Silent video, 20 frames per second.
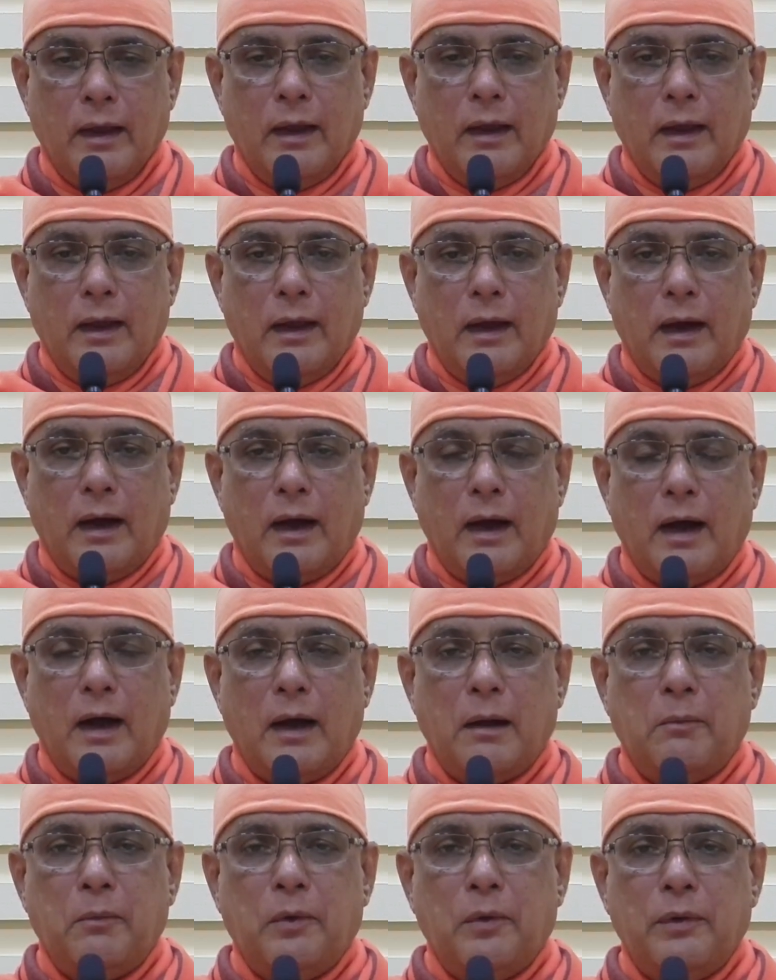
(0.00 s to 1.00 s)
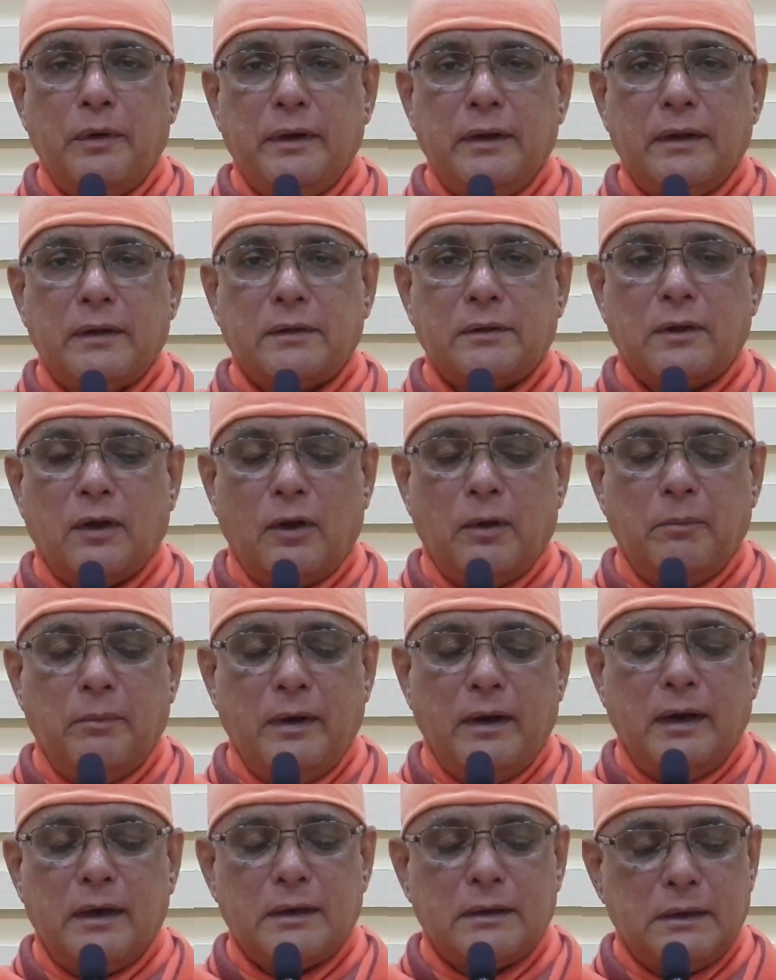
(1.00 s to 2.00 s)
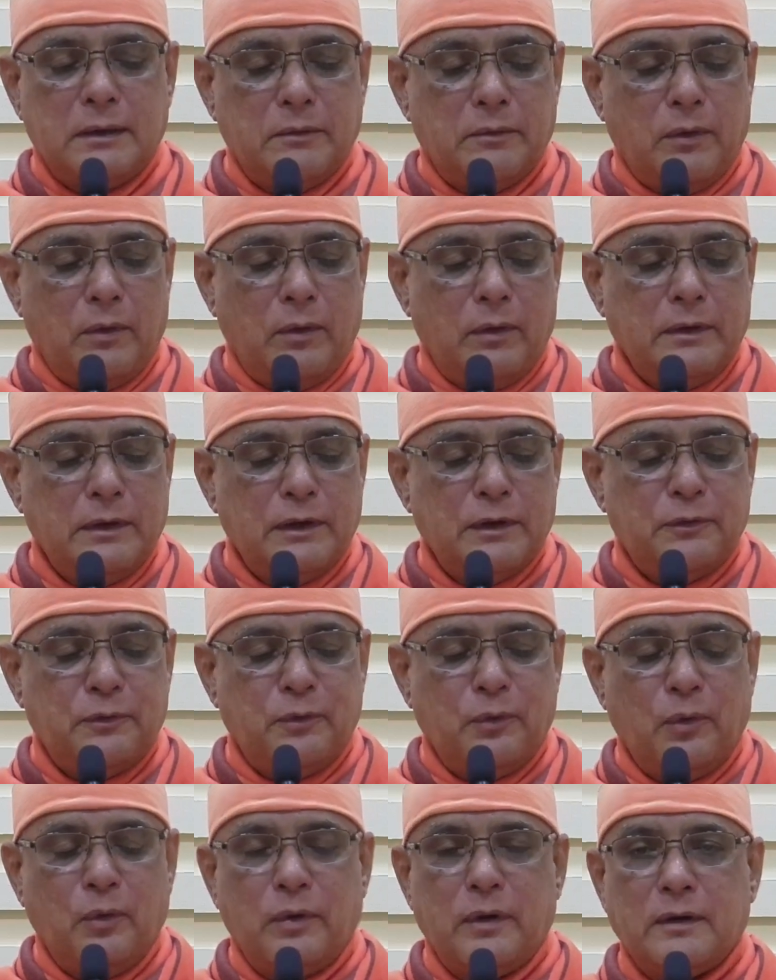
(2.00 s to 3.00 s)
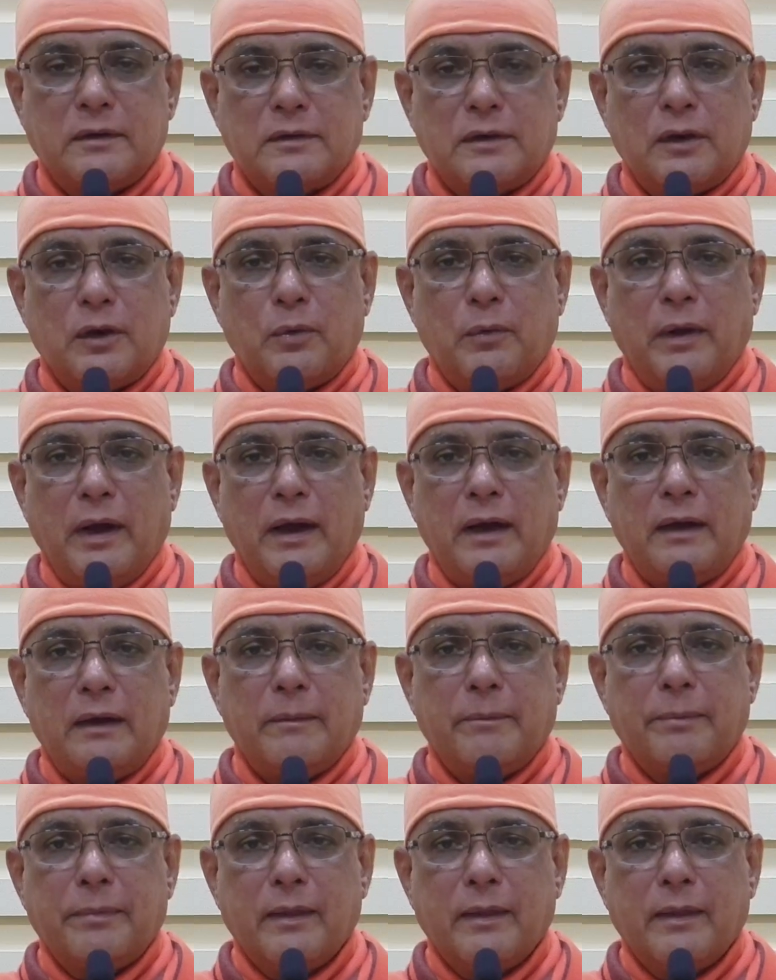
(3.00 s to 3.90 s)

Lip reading: A harmonious combination of all these four is required,